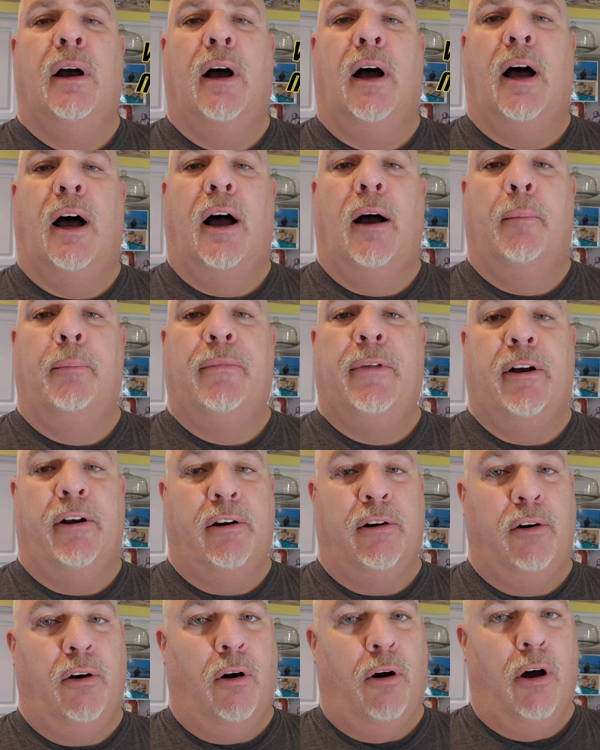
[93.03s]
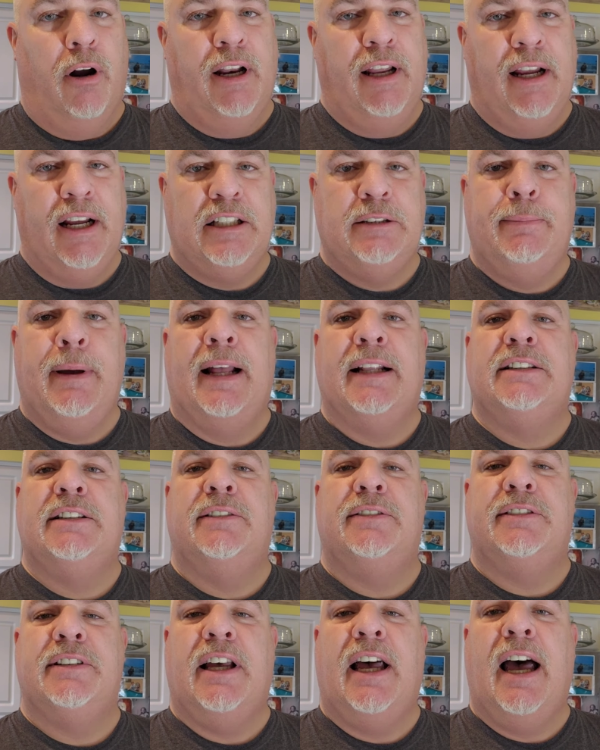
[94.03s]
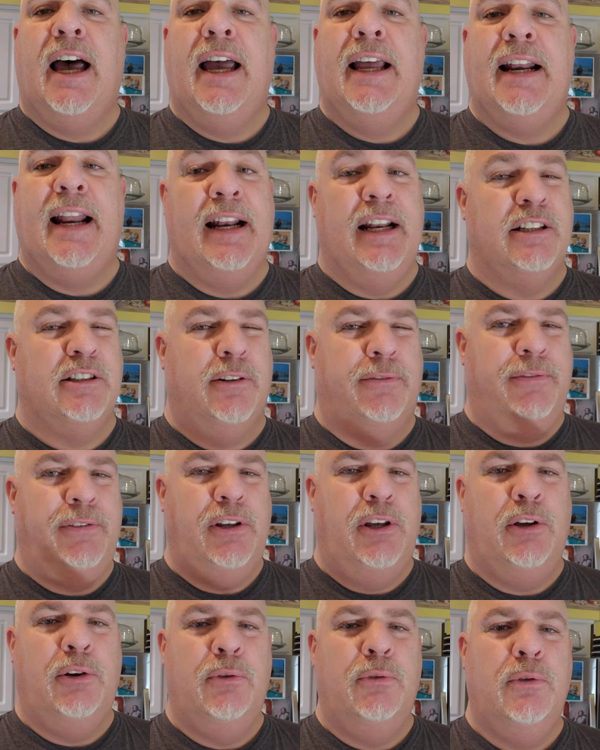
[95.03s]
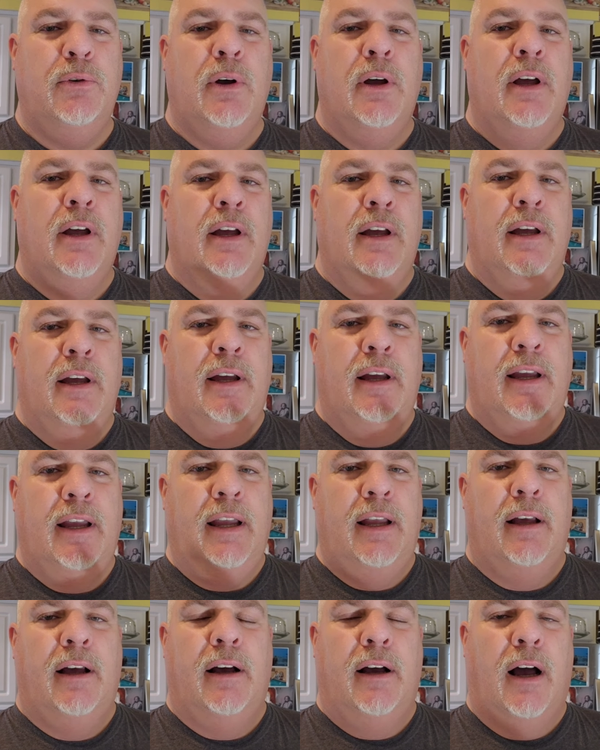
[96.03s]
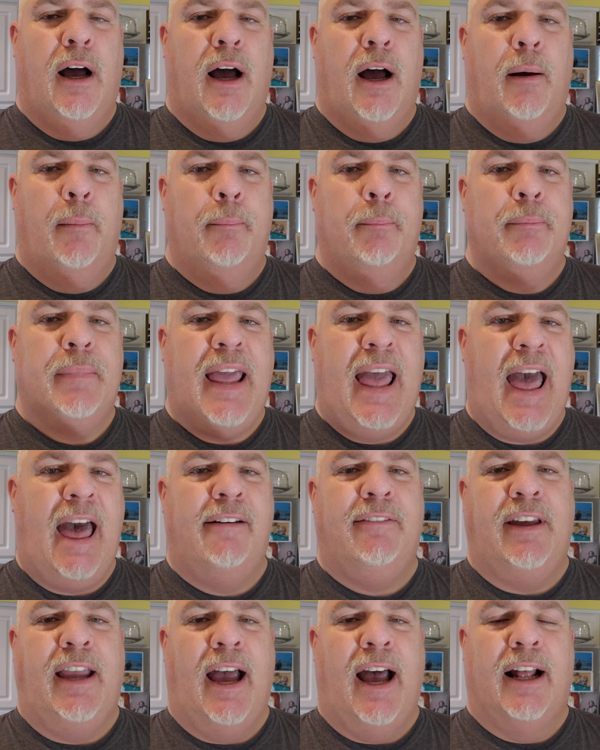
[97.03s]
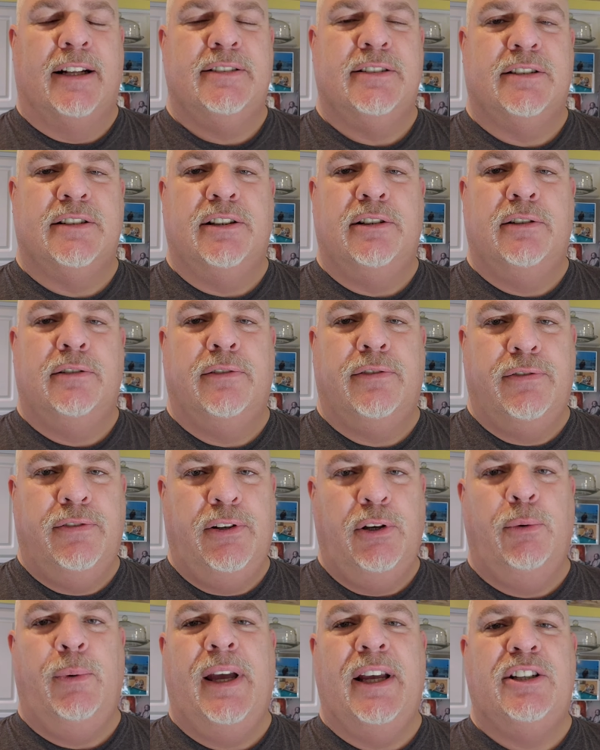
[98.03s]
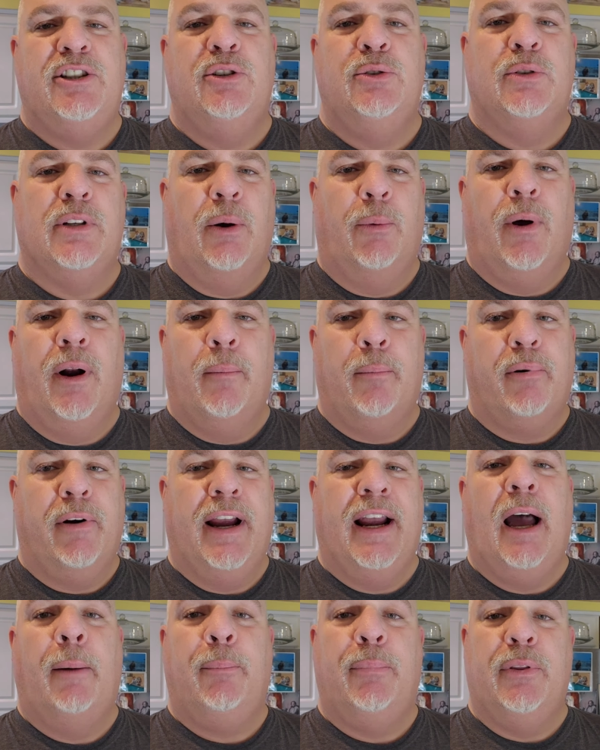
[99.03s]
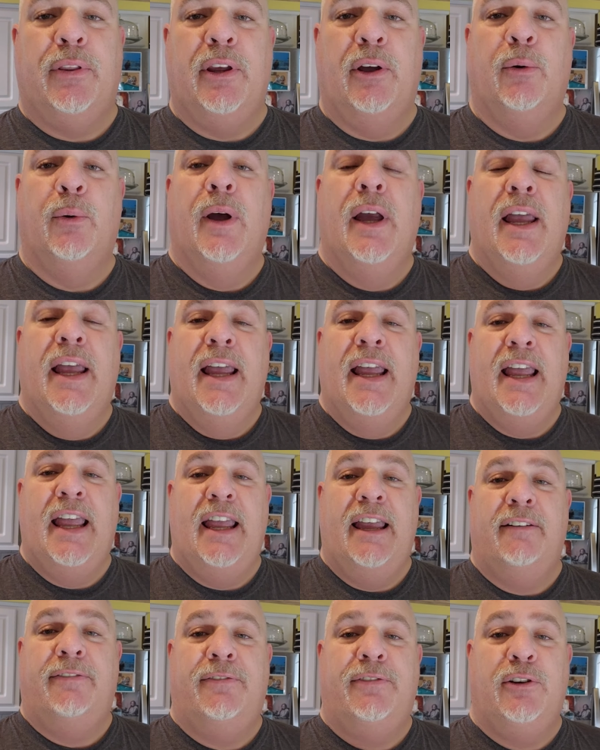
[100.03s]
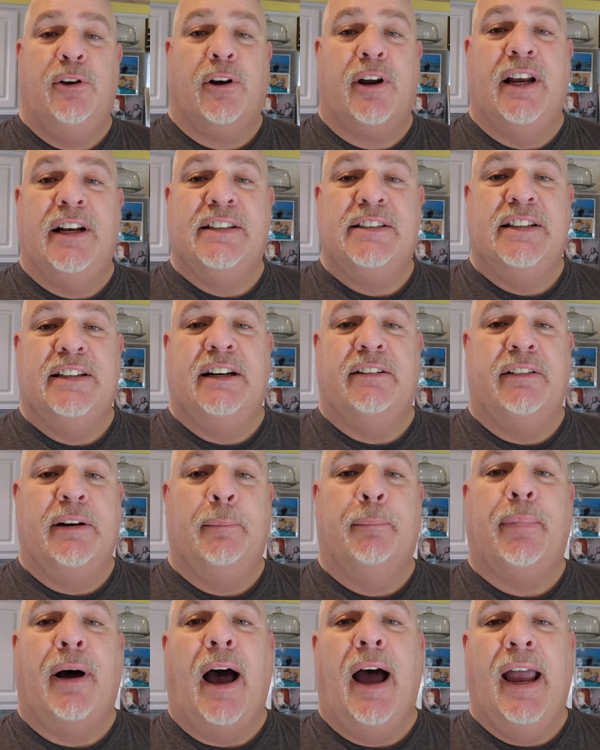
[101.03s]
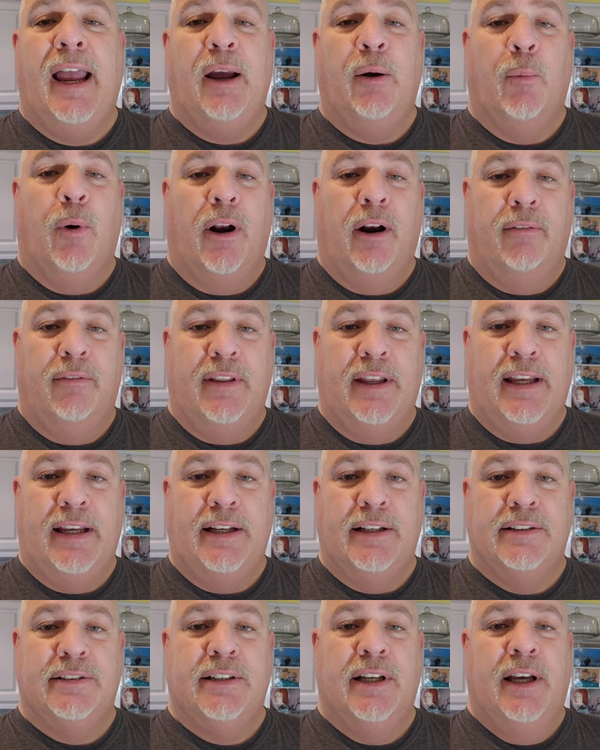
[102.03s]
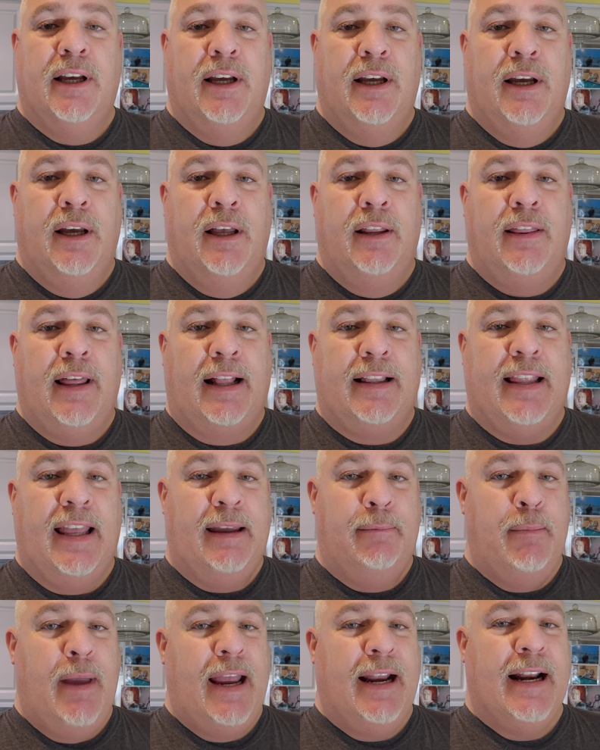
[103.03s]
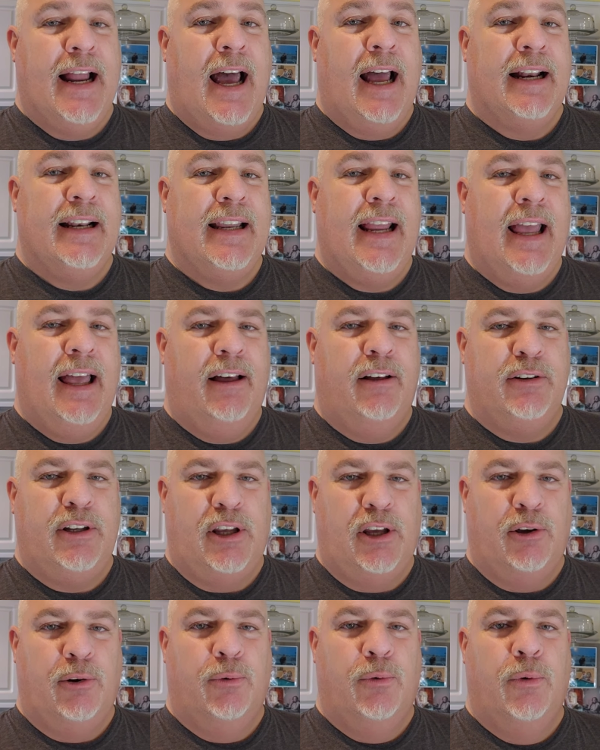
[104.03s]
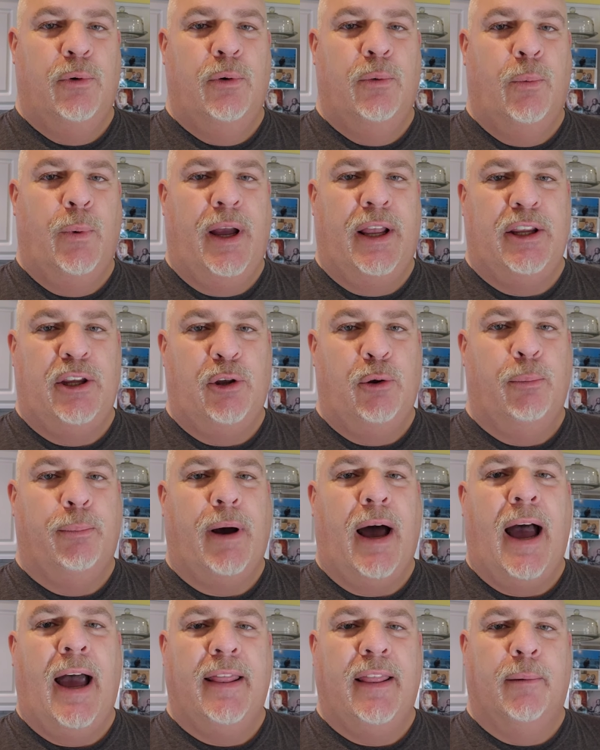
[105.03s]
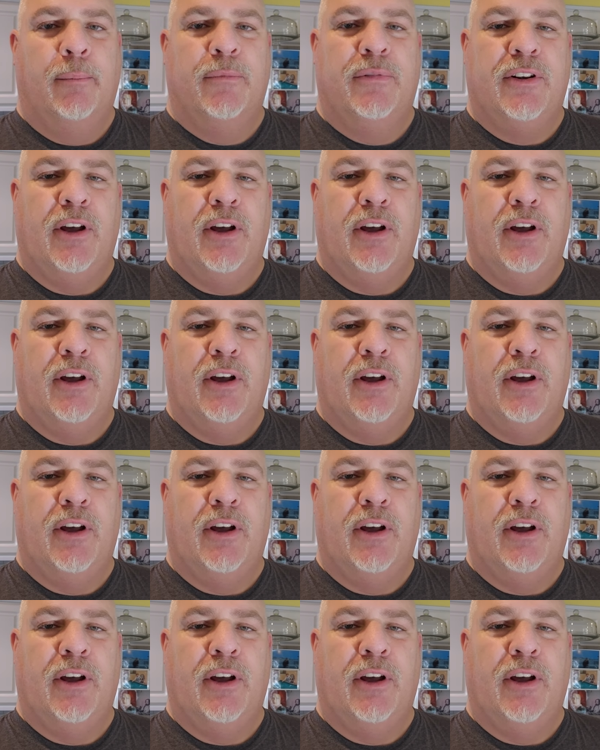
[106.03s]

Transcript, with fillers: Um, they're on the expensive side, and there's a few um, caveats, little few issues I want to bring up with you if you're considering buying one of these that they may not tell you when you buy them.